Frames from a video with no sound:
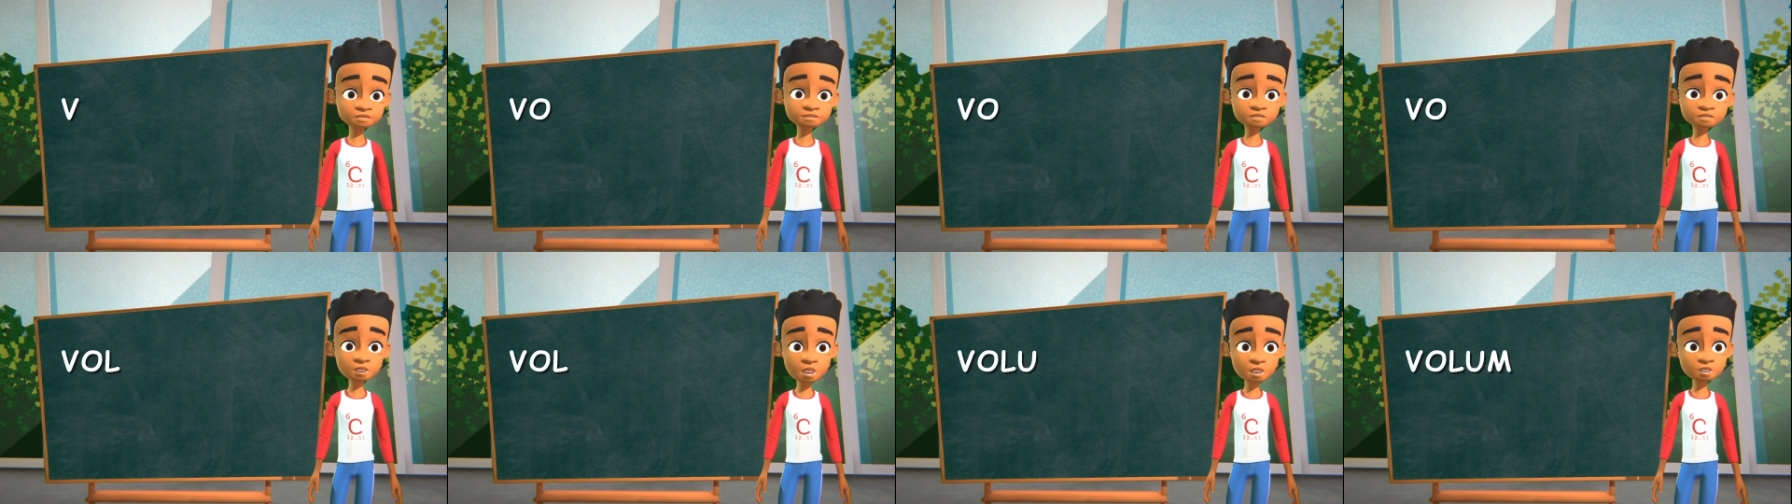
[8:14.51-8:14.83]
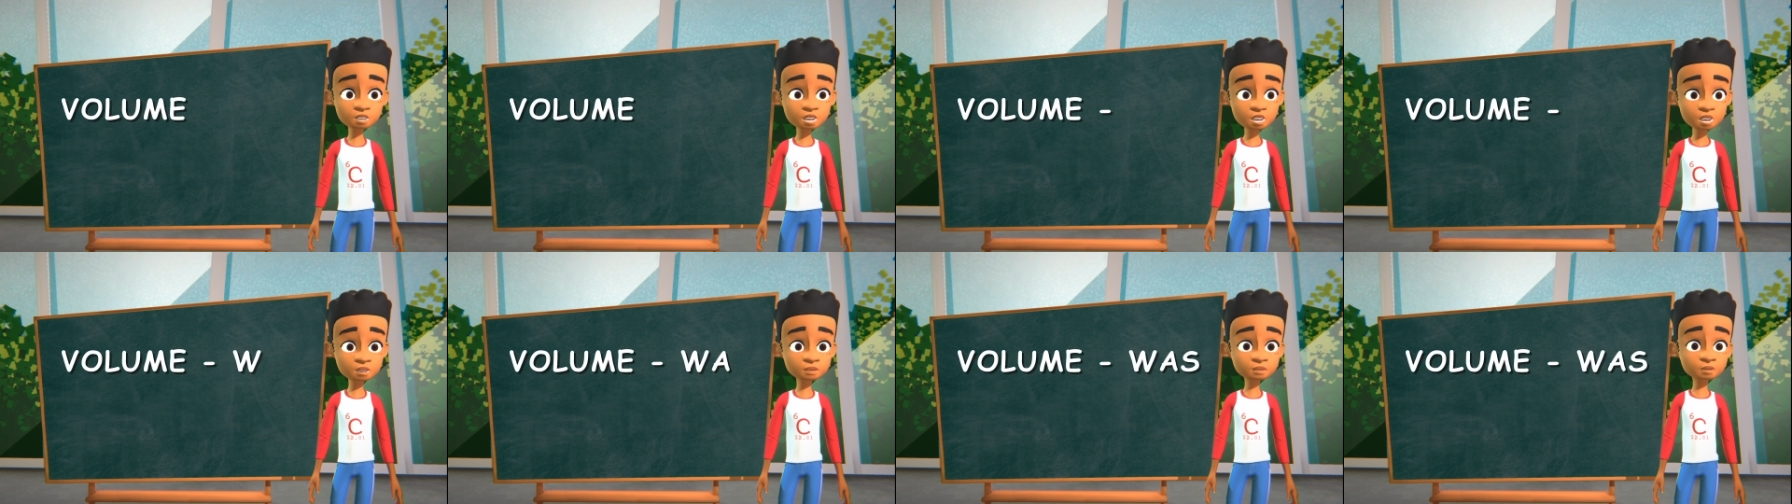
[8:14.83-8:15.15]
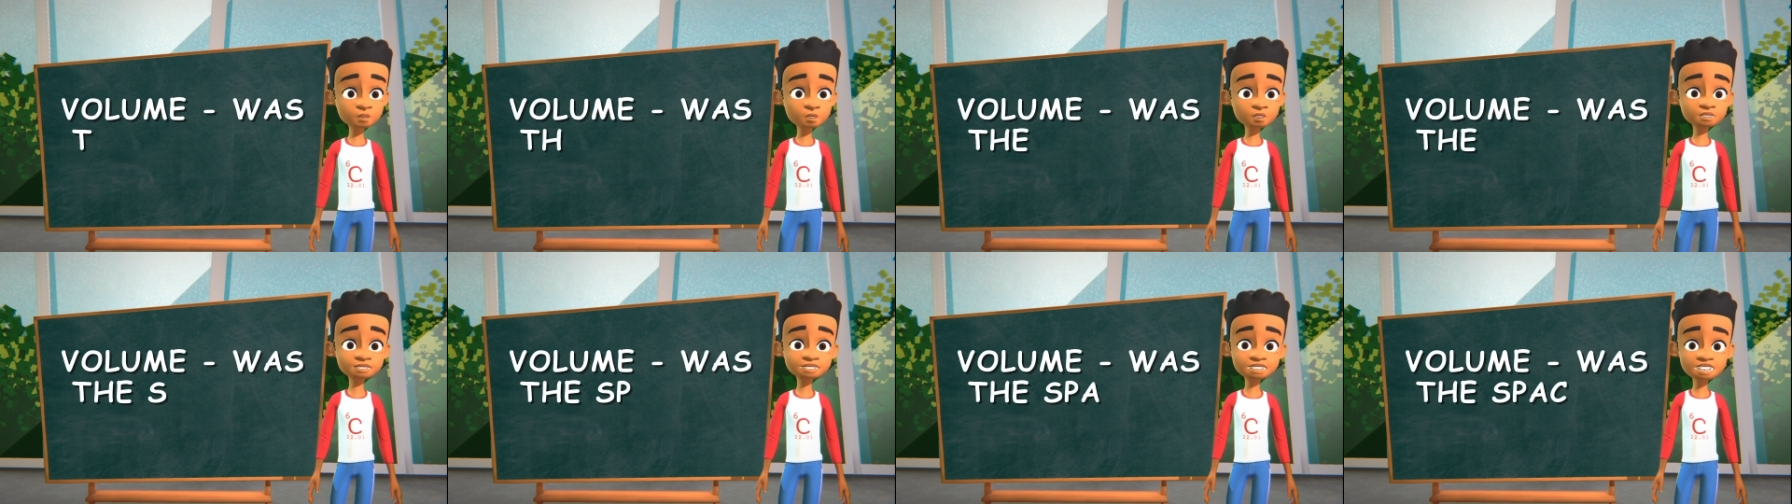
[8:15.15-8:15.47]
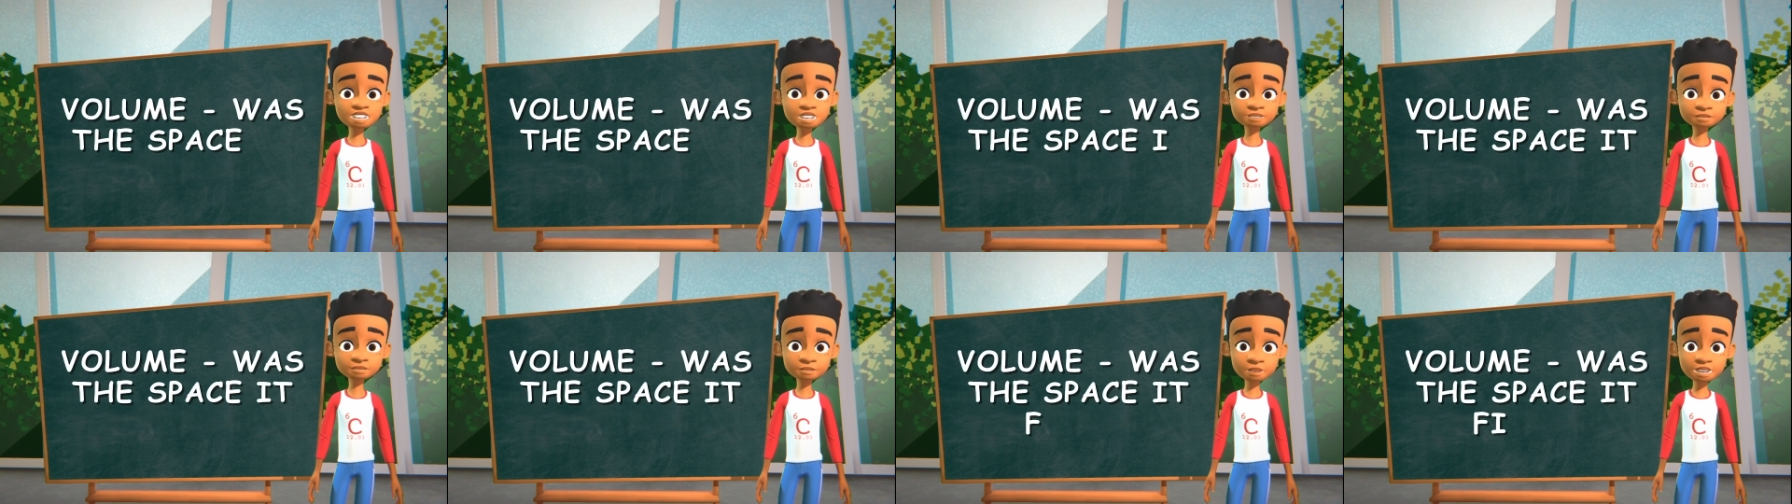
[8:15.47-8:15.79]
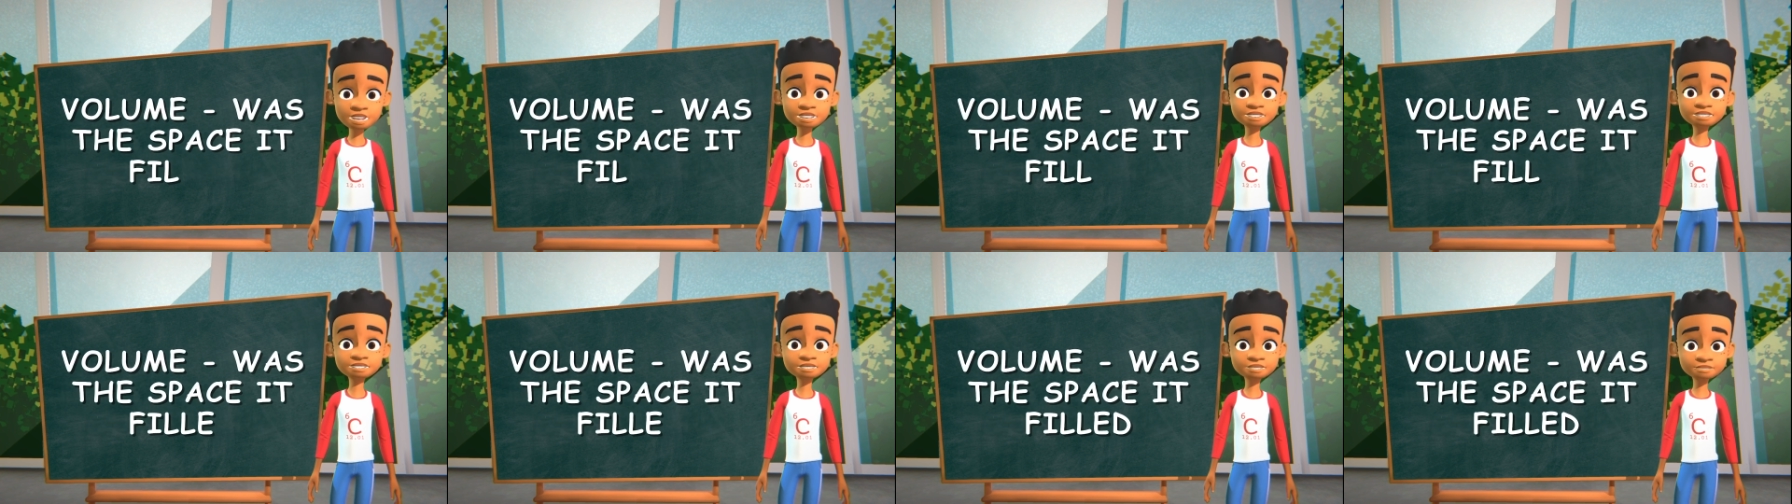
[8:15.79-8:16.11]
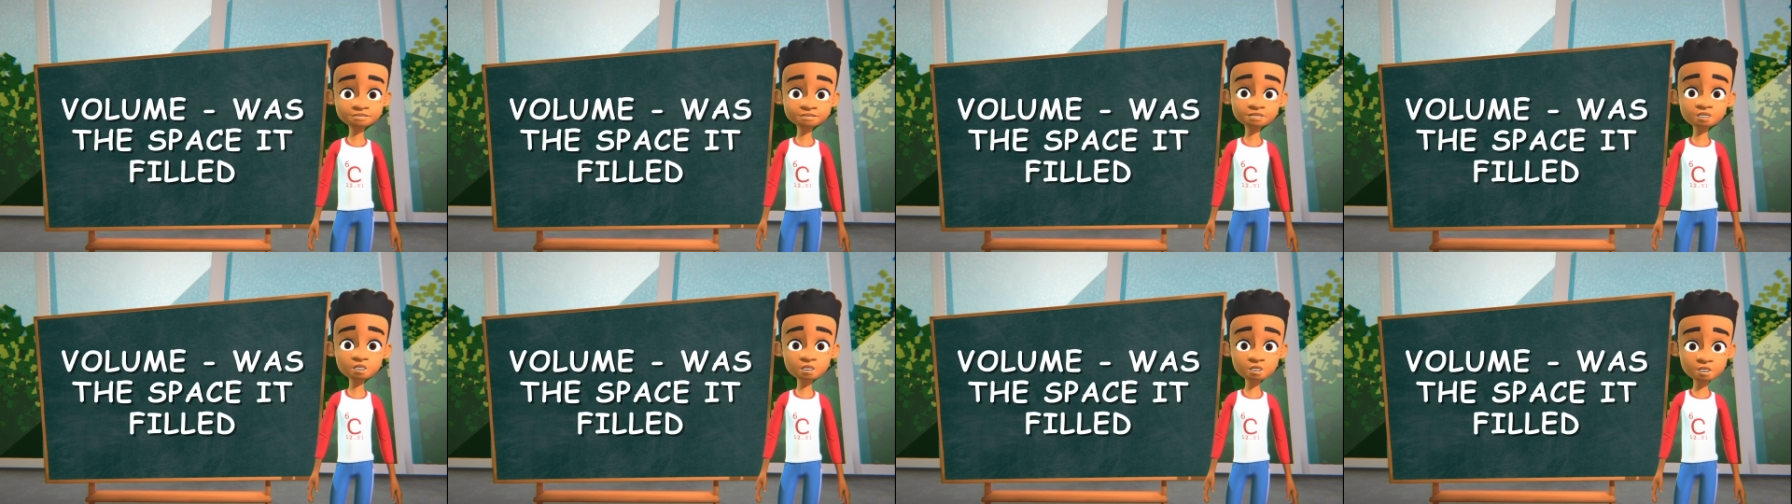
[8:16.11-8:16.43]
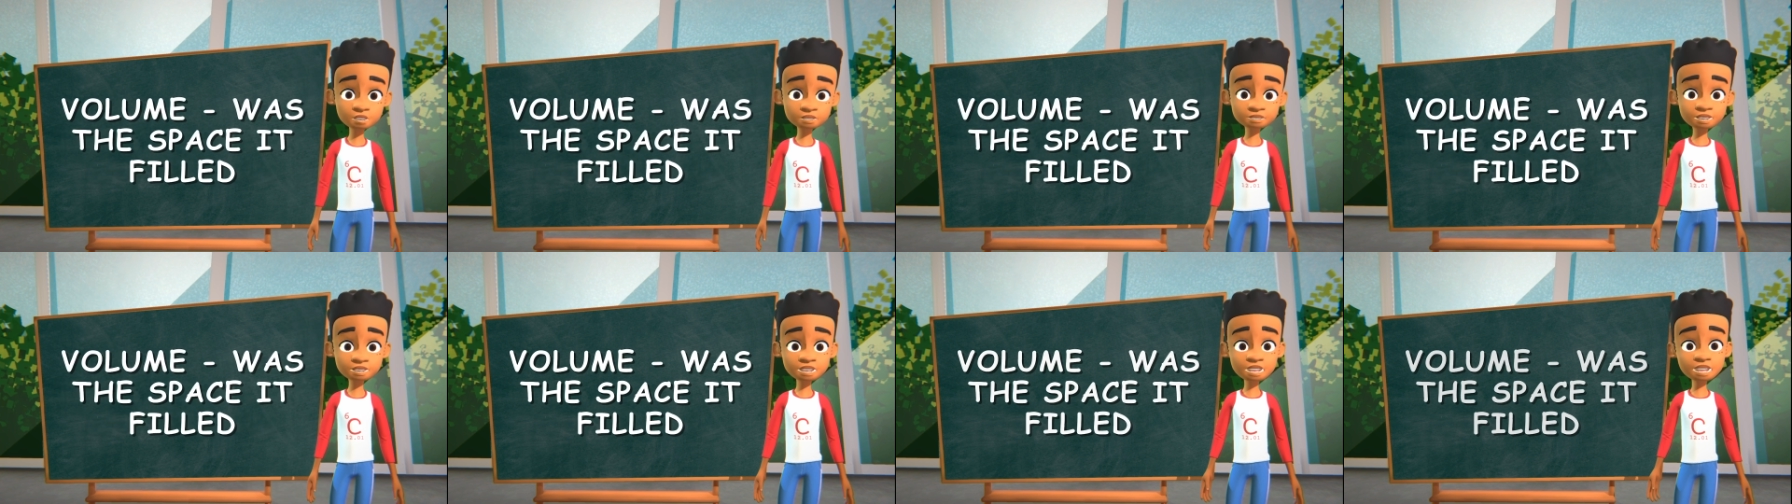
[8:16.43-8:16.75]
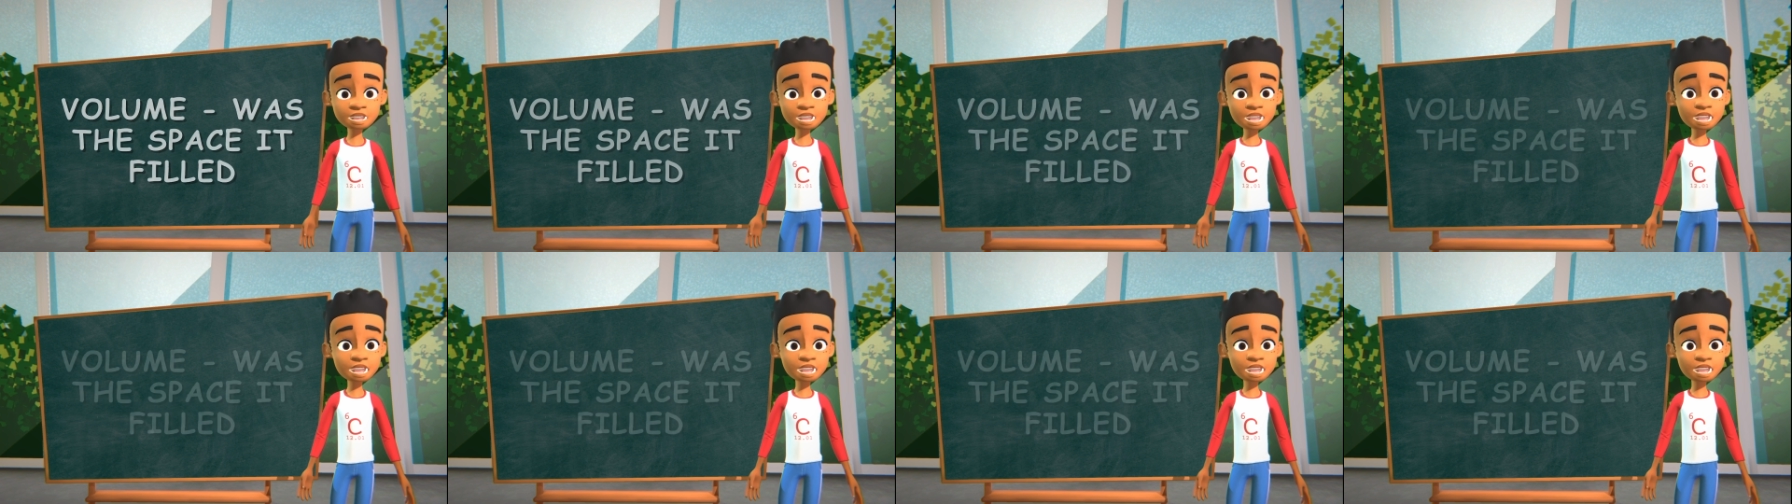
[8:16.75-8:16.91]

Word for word: volume was the space it filled,